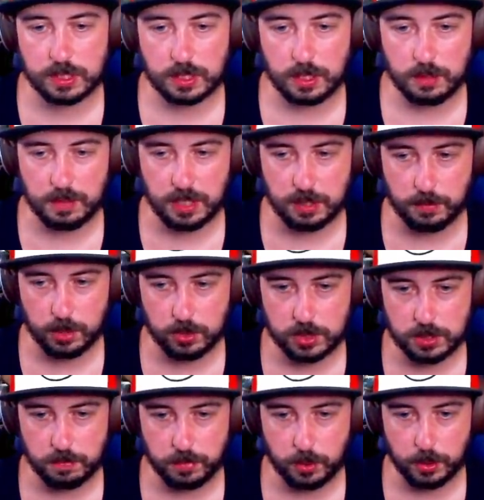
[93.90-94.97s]
going to be the most
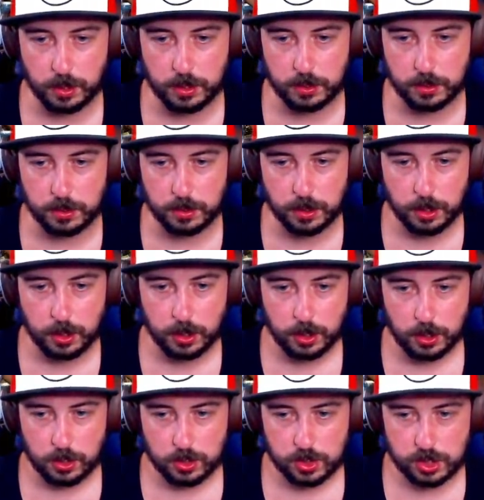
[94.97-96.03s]
important.
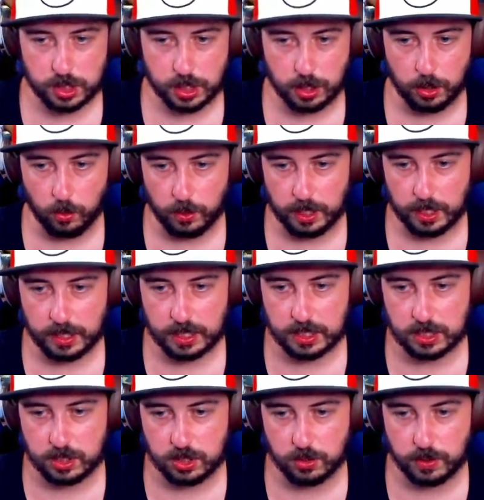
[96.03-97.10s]
So what I like
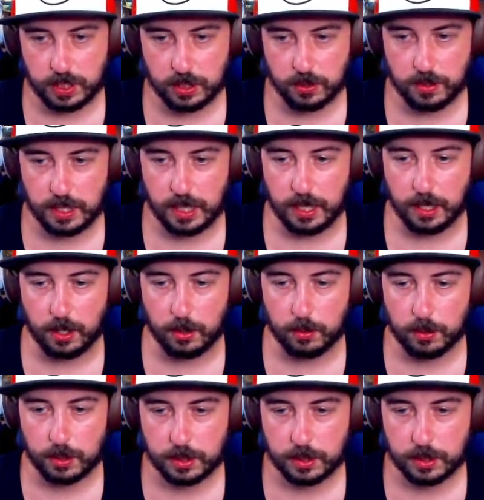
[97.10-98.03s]
to do here now,